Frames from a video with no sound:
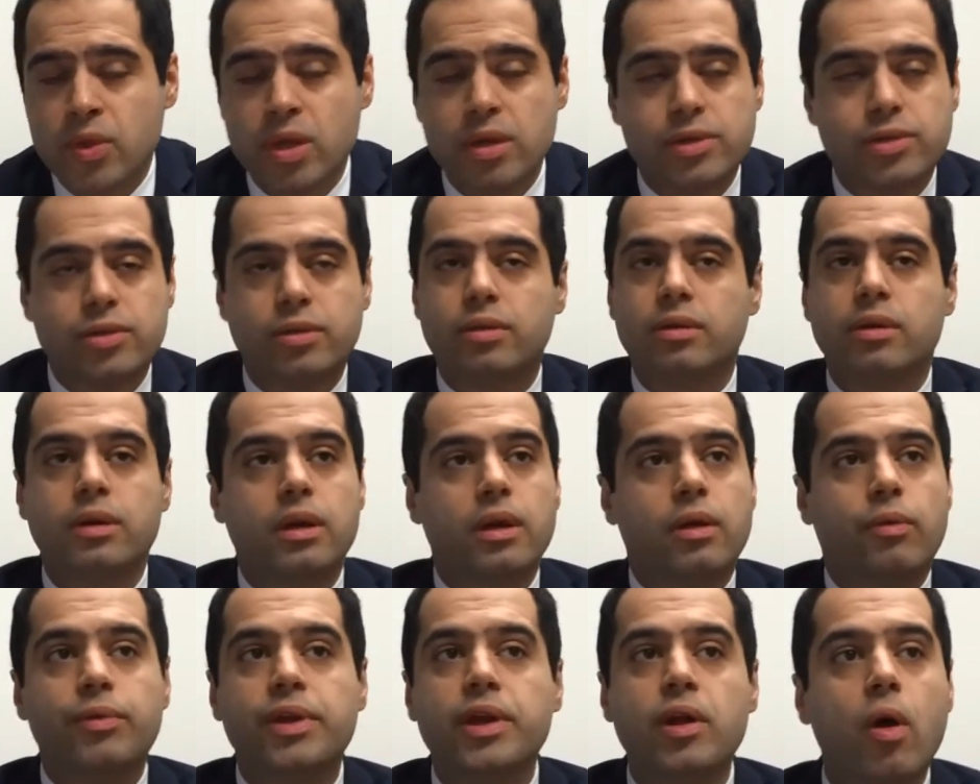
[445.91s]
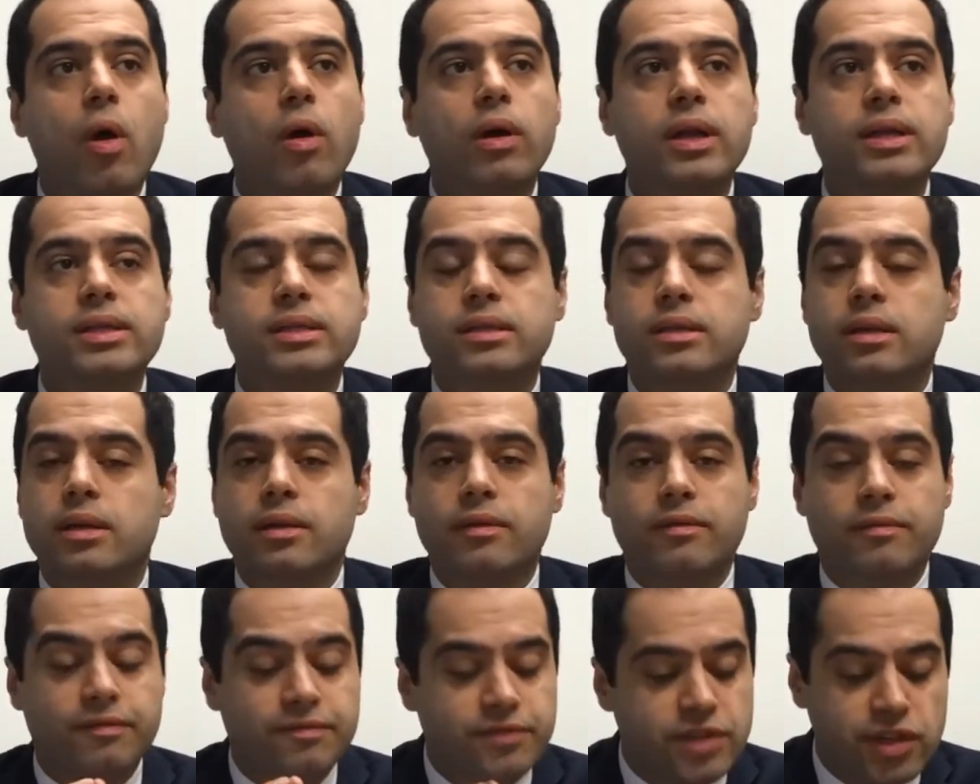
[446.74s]
So regardless,
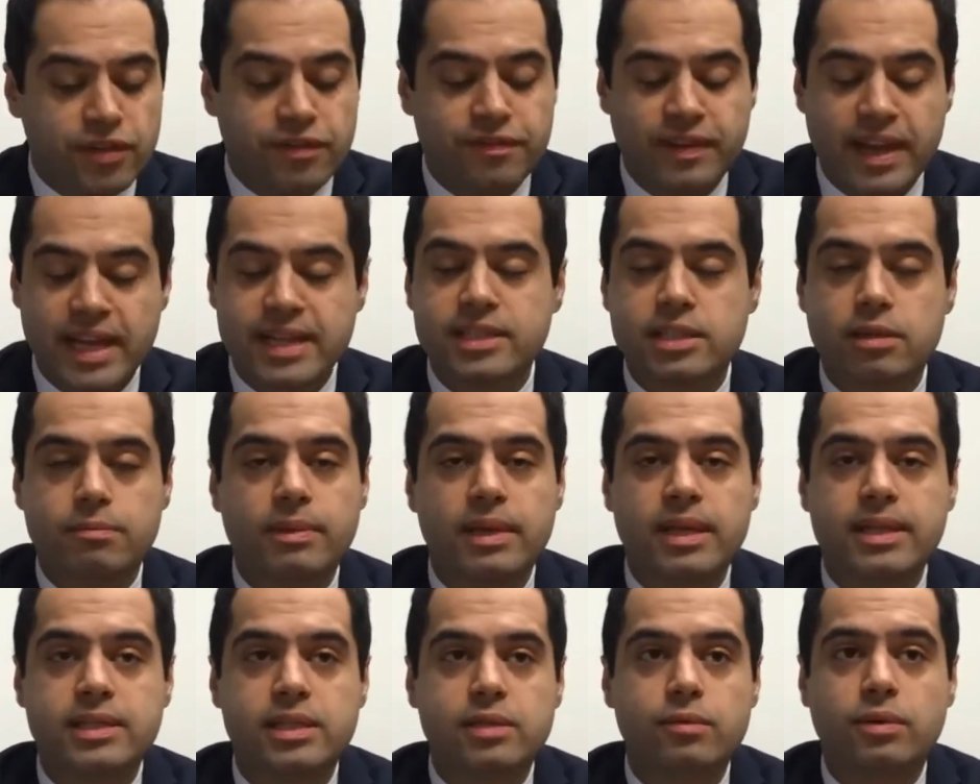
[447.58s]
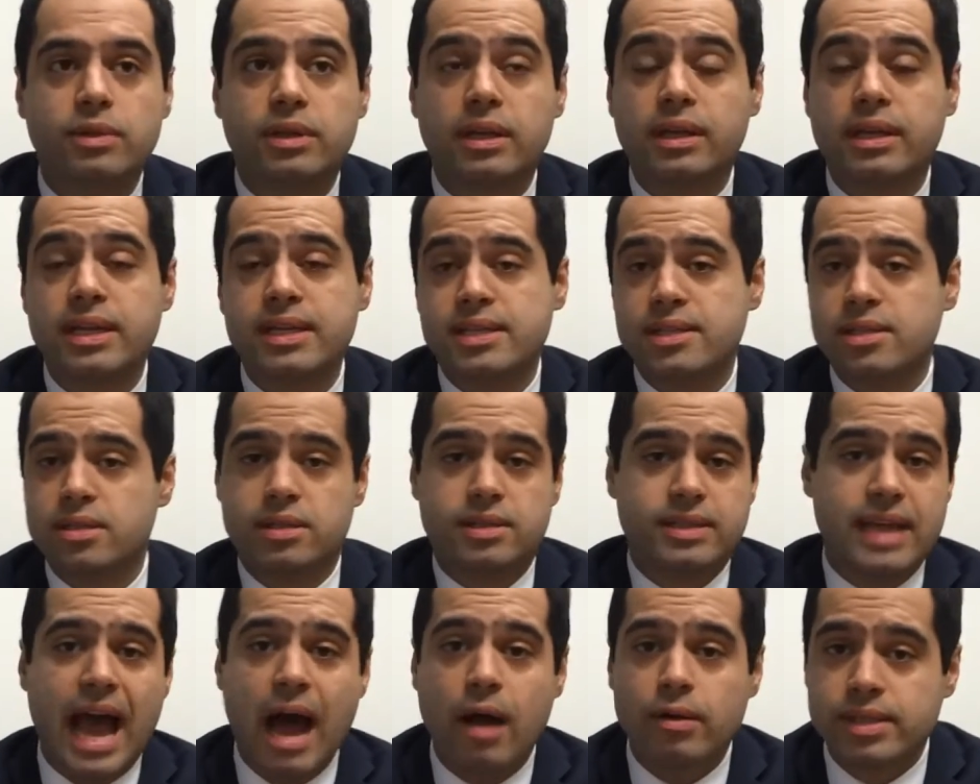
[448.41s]
the flexibility with the leases
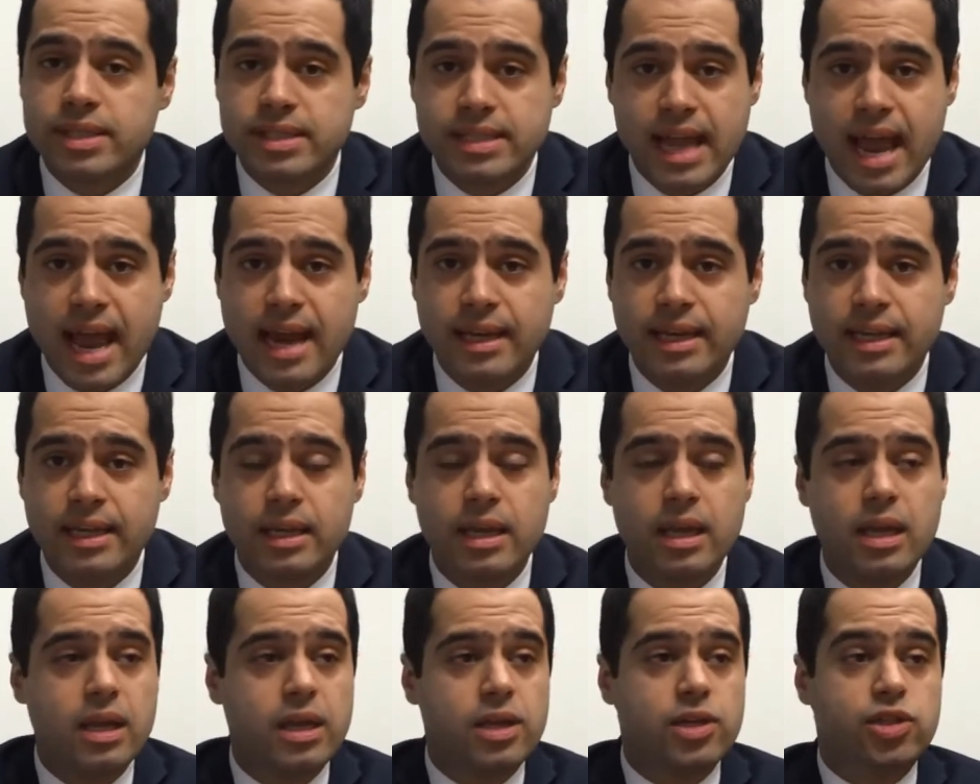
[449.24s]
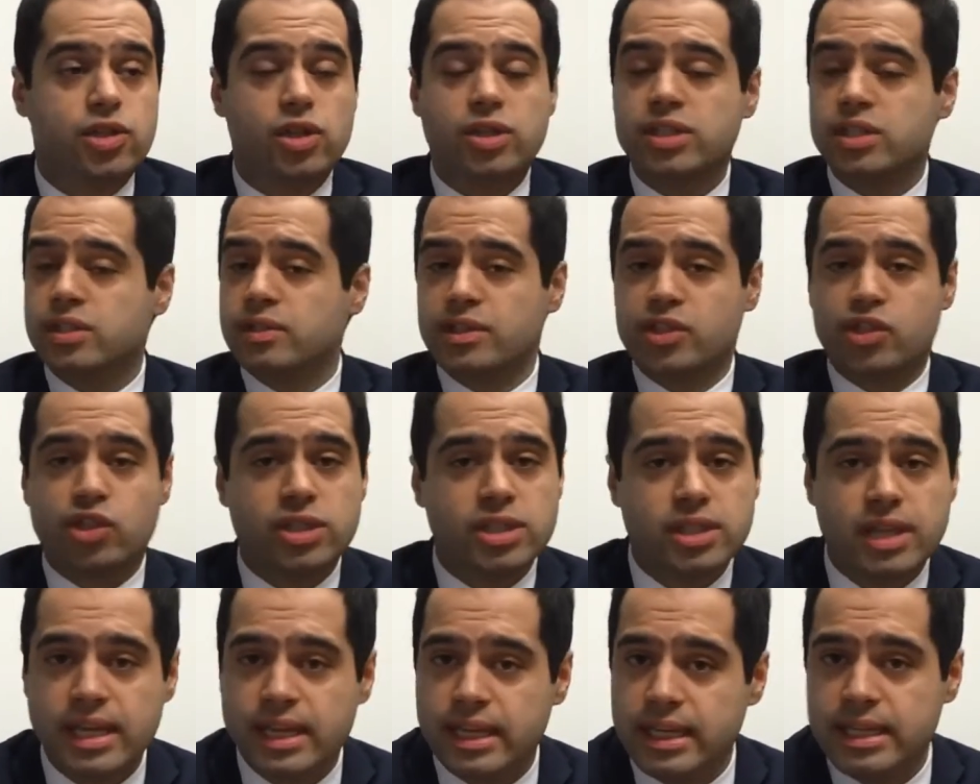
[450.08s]
is outstanding,
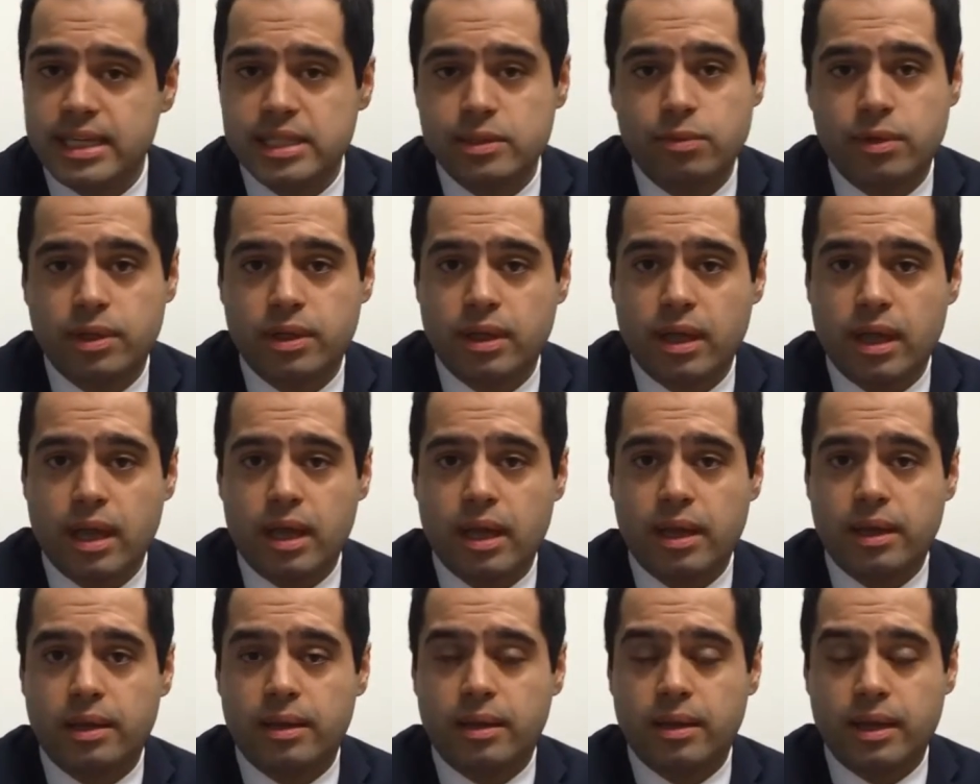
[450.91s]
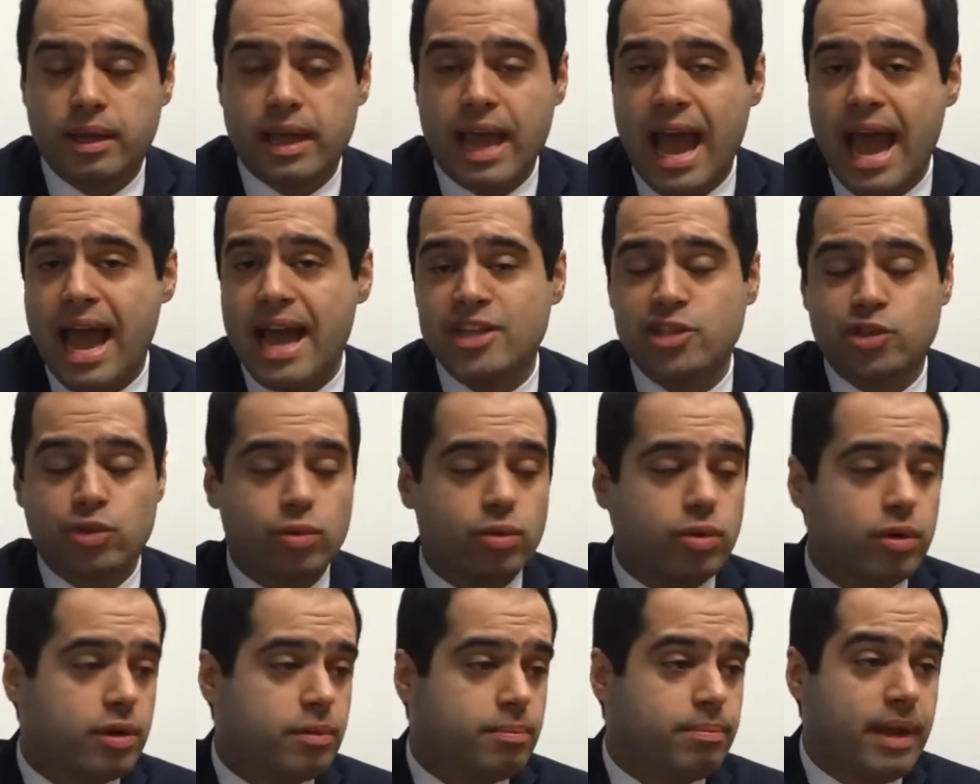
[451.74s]
just like it is with cash
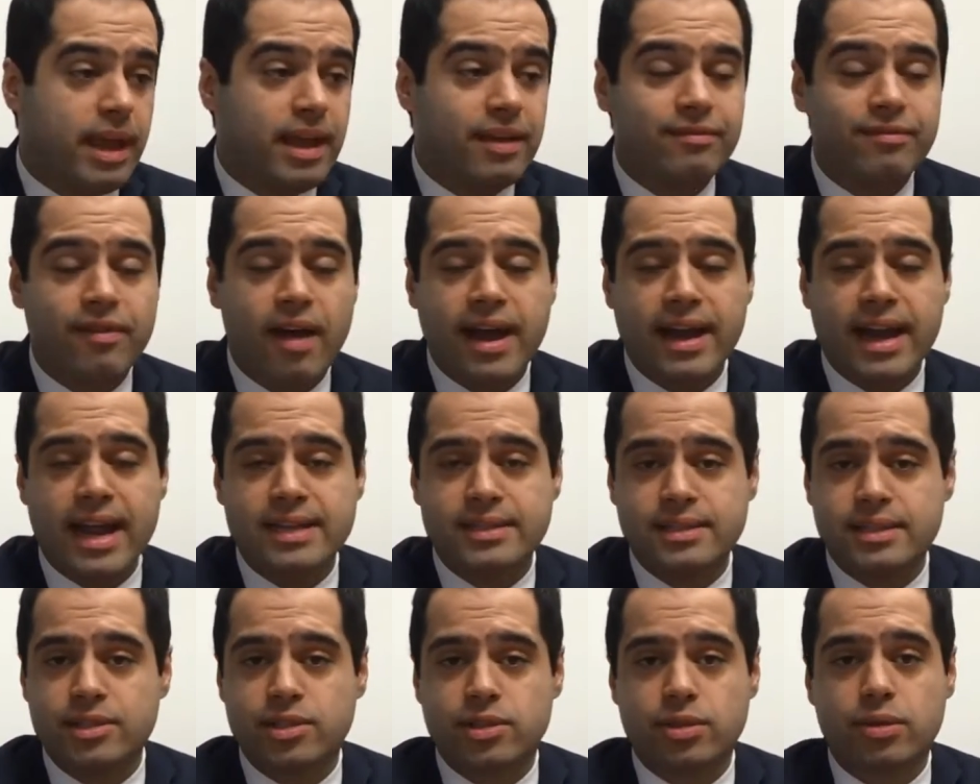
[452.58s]
or paying financing.